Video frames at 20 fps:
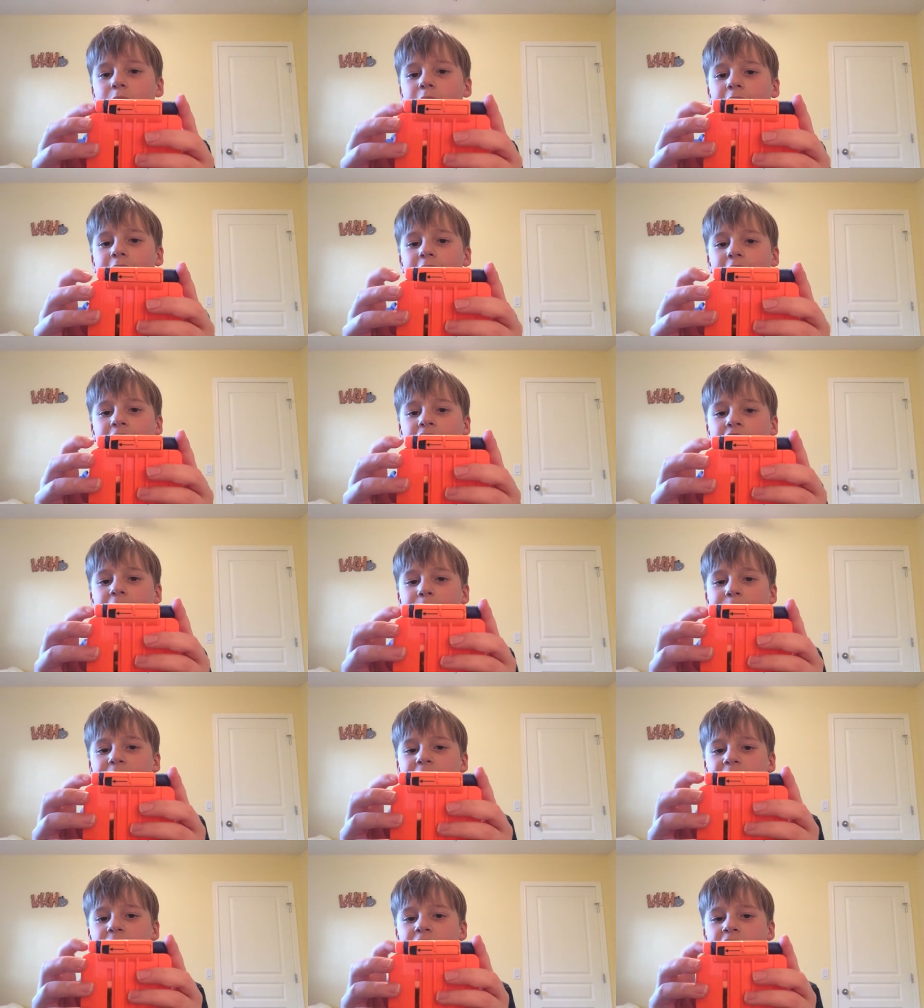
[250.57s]
want the
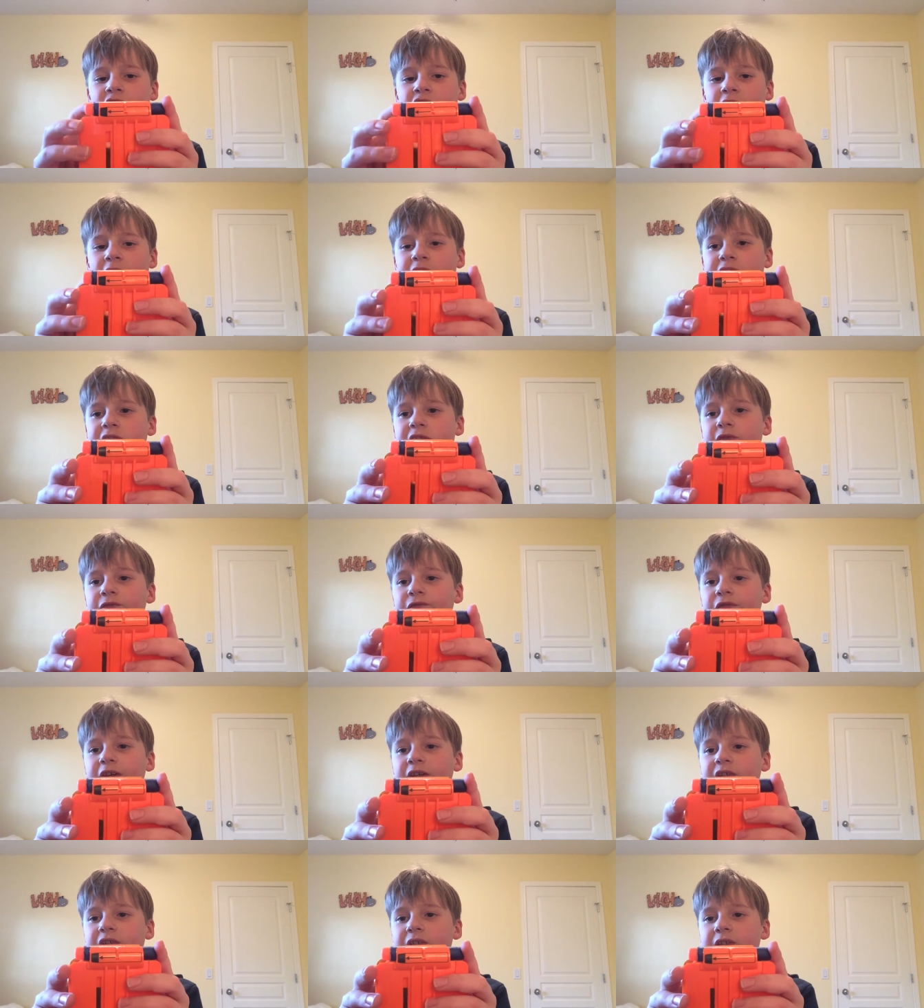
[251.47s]
tips of the darts
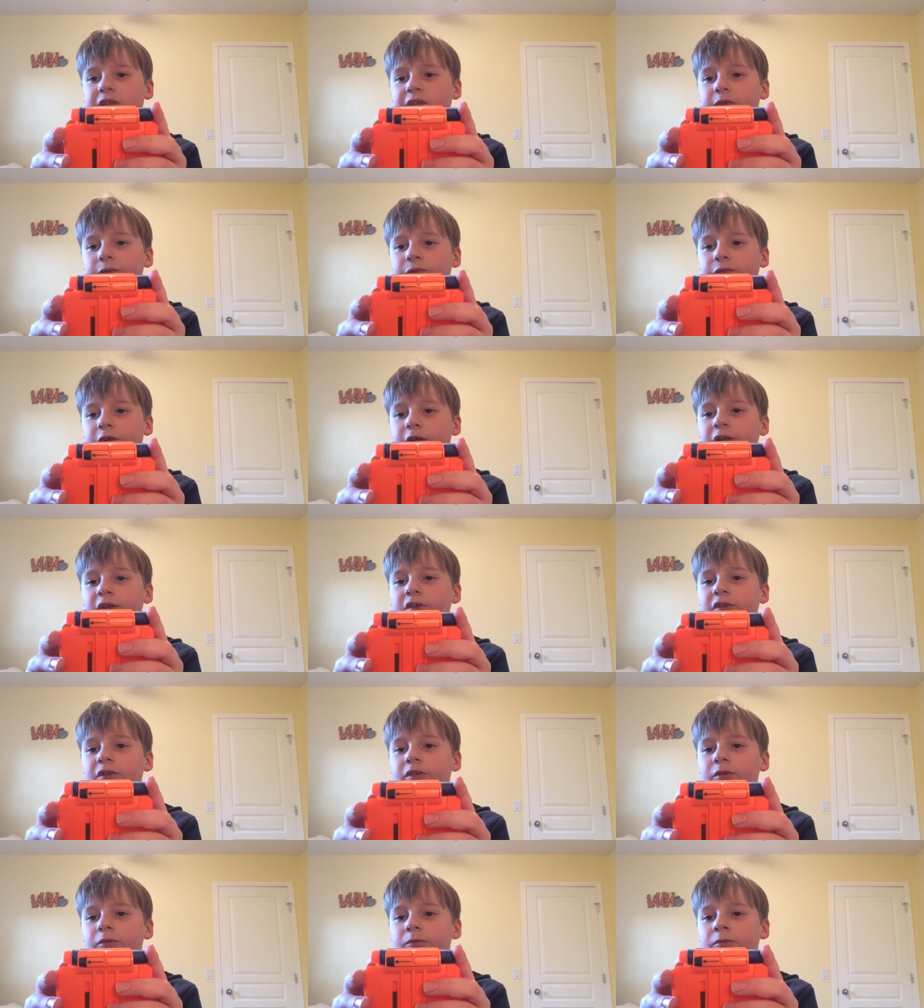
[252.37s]
facing the
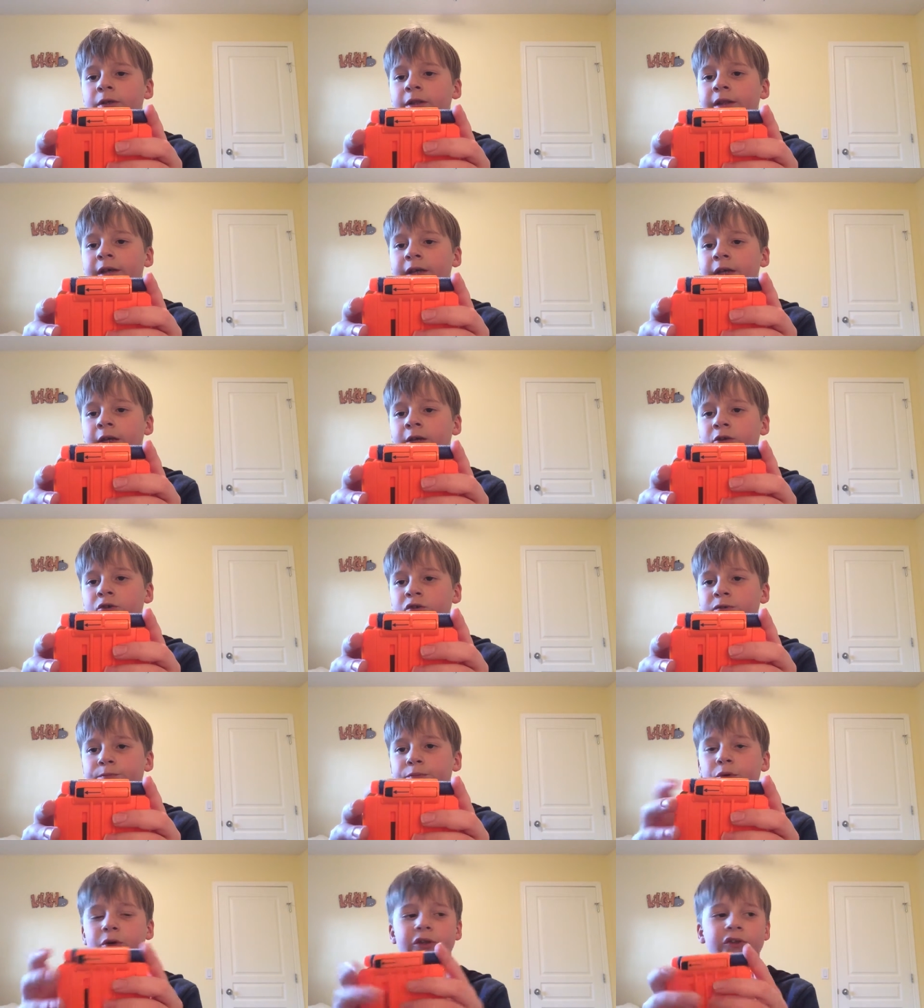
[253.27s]
front where that arrow is
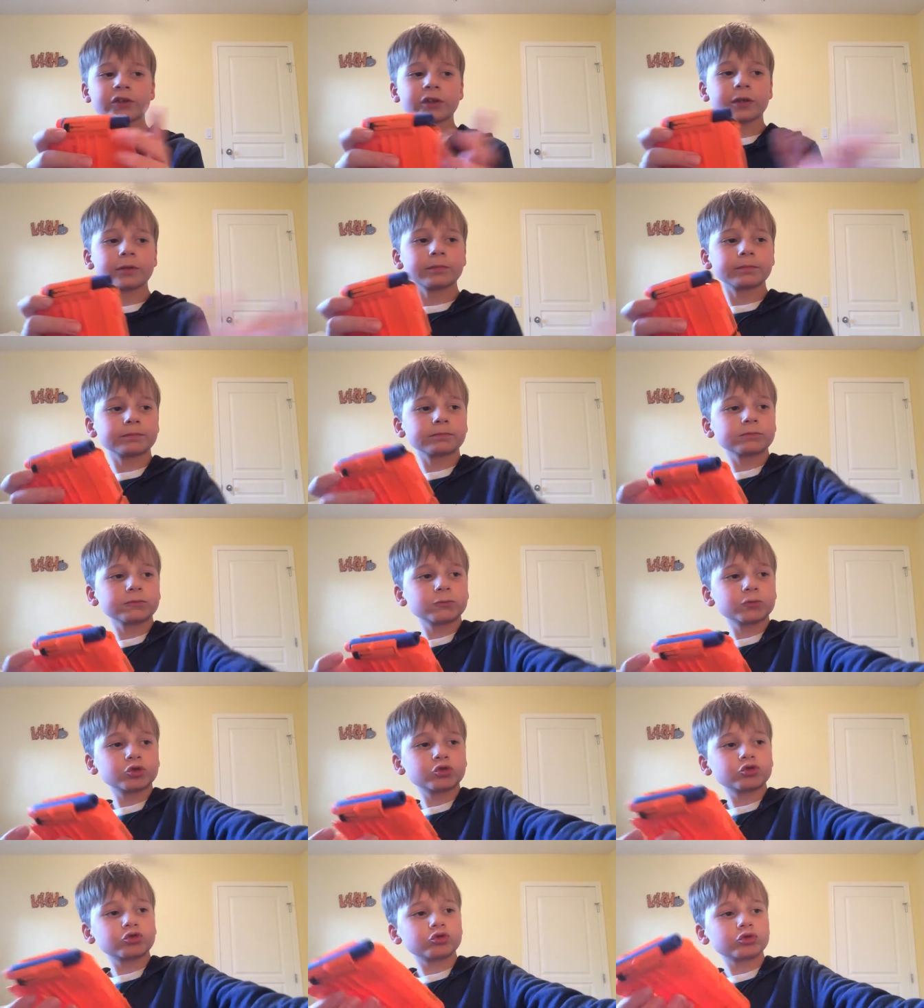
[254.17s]
pointing.
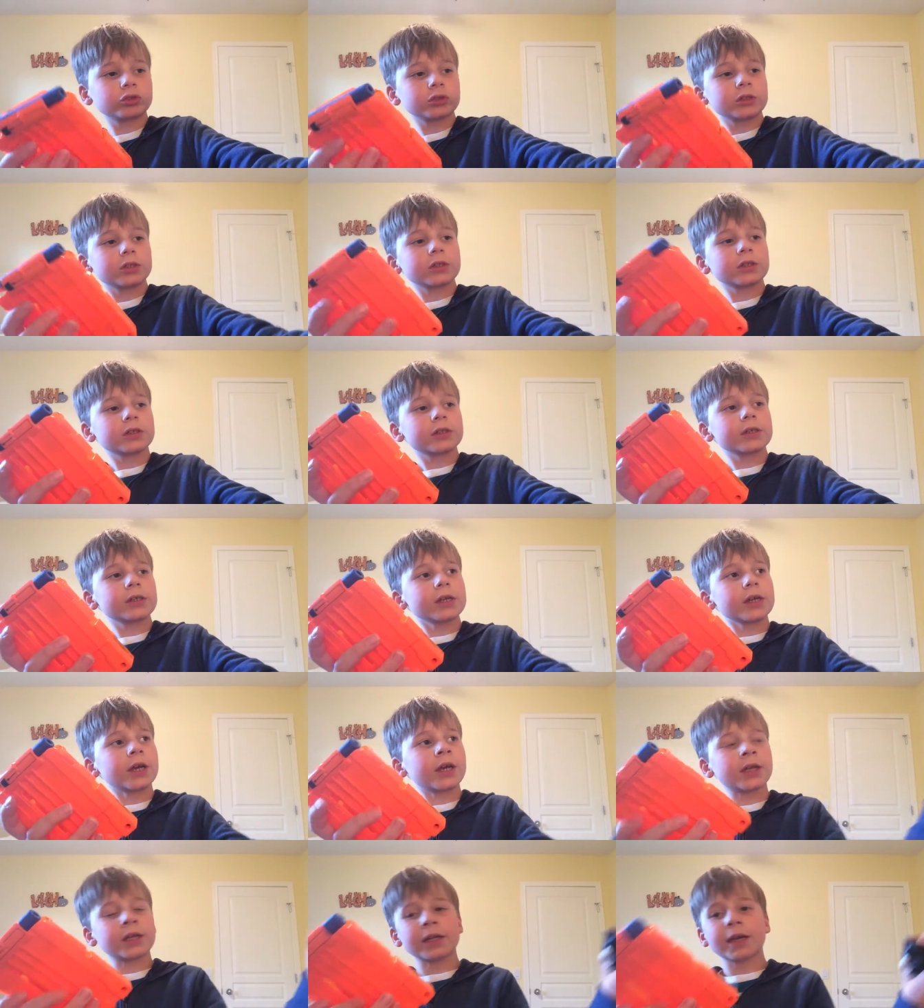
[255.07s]

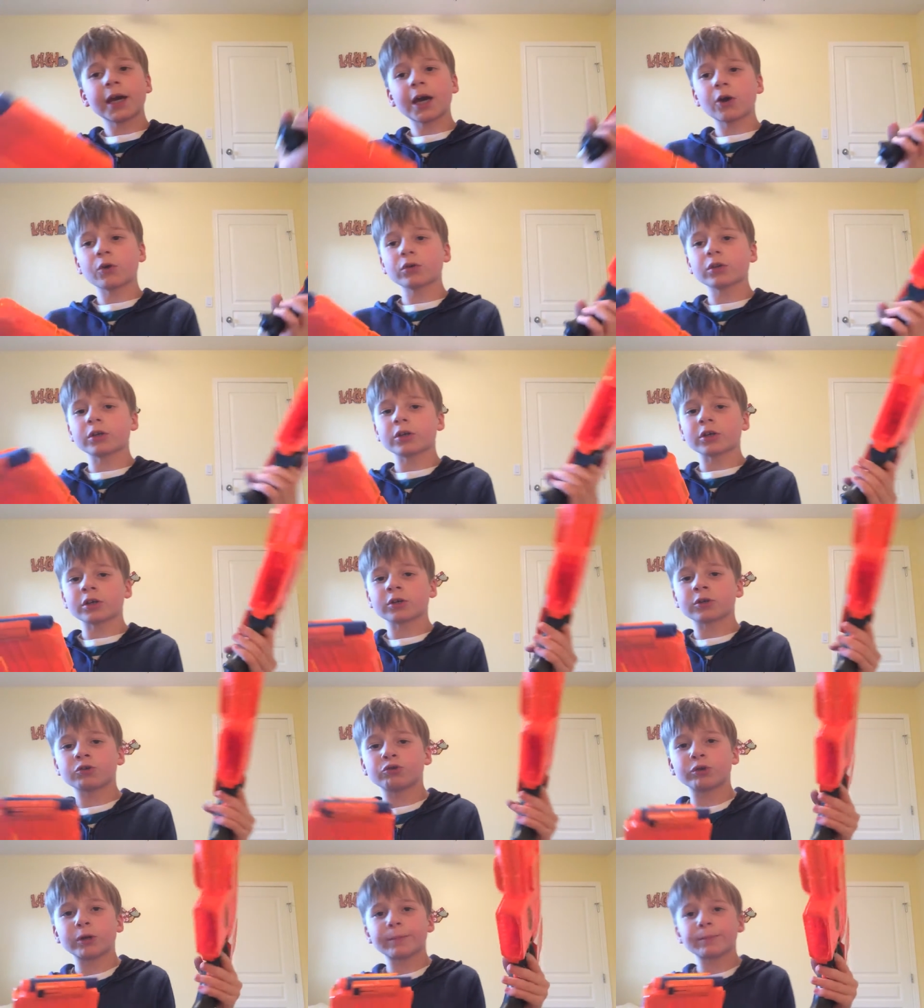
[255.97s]
And how to
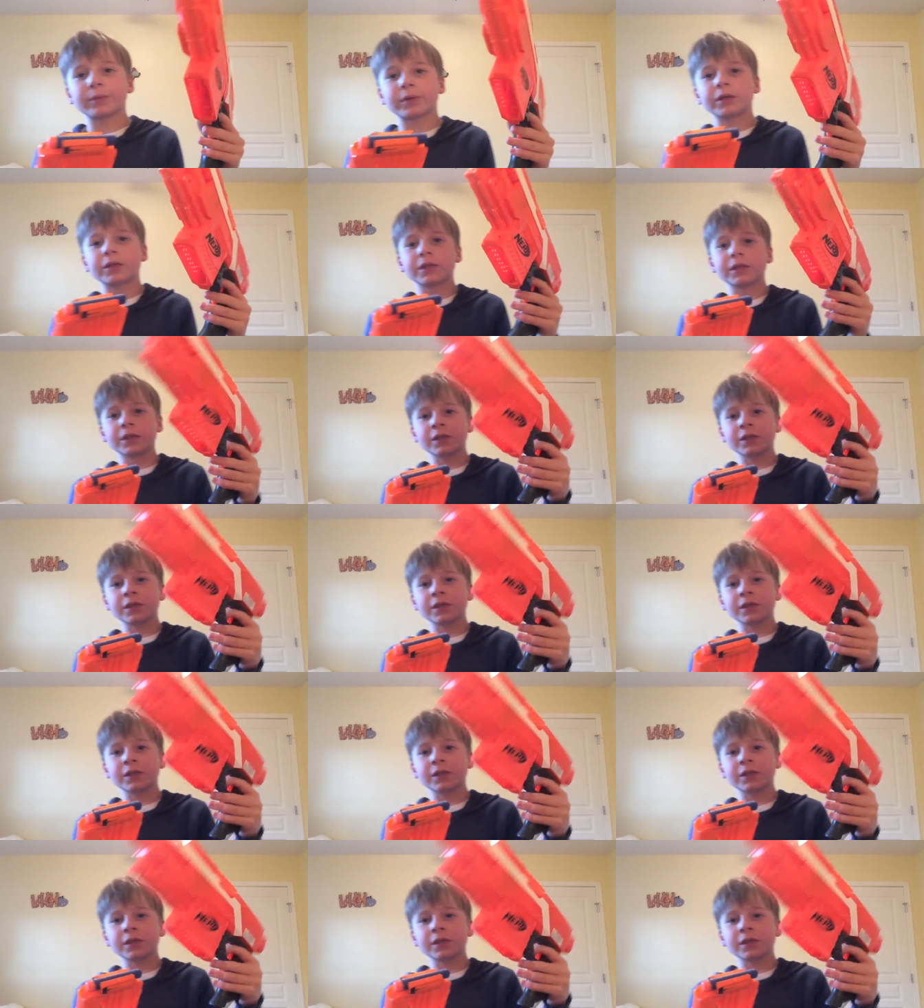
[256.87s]
clip it